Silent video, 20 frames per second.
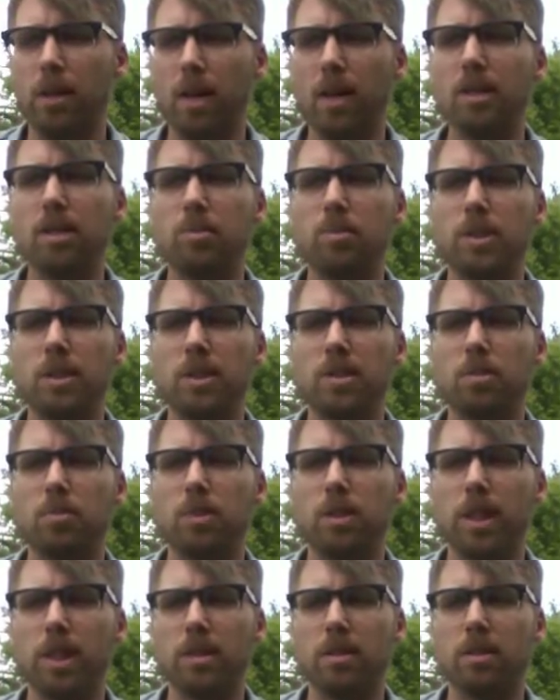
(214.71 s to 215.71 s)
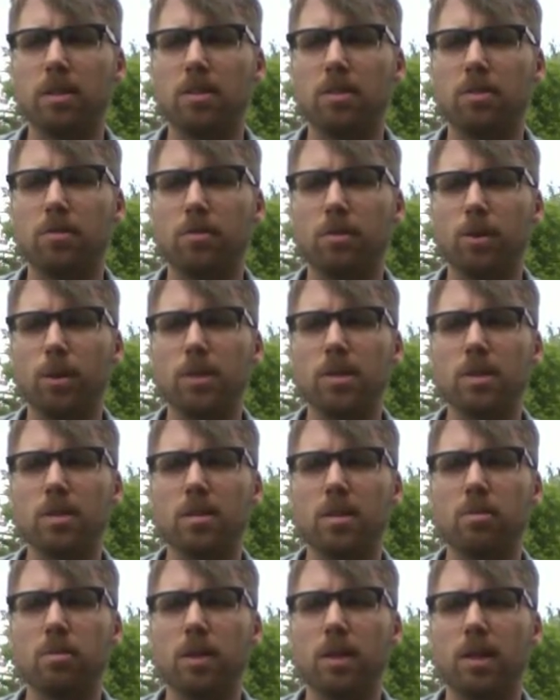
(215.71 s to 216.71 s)
not to be subjected to forced
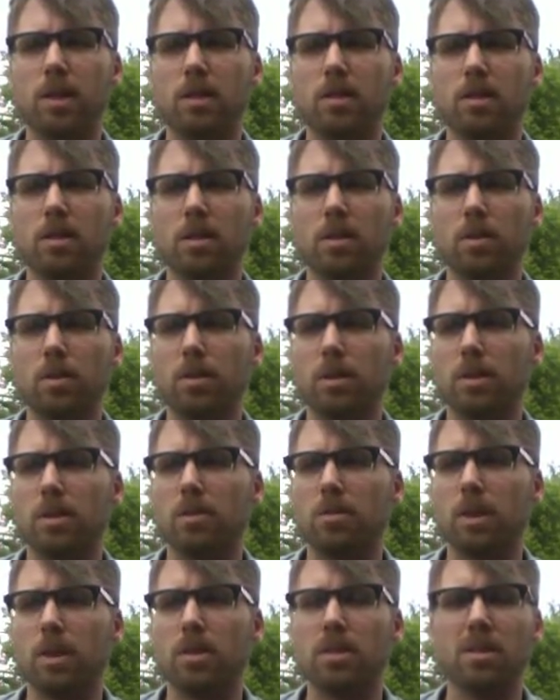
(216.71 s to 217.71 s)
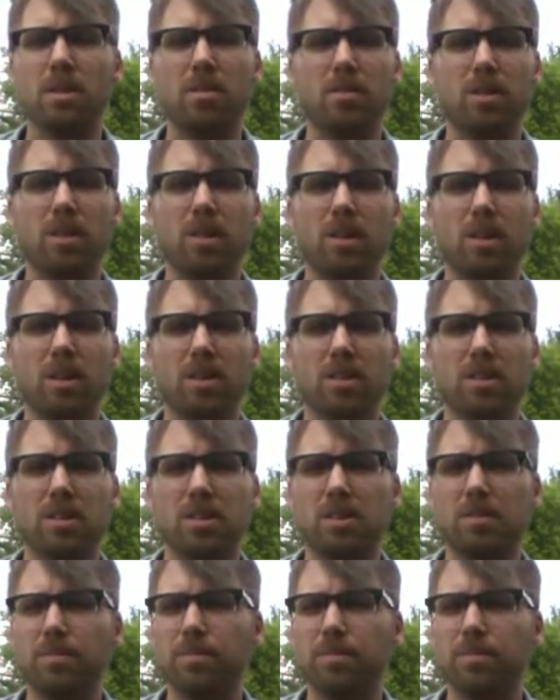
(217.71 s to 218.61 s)
assimilation or destruction of their culture.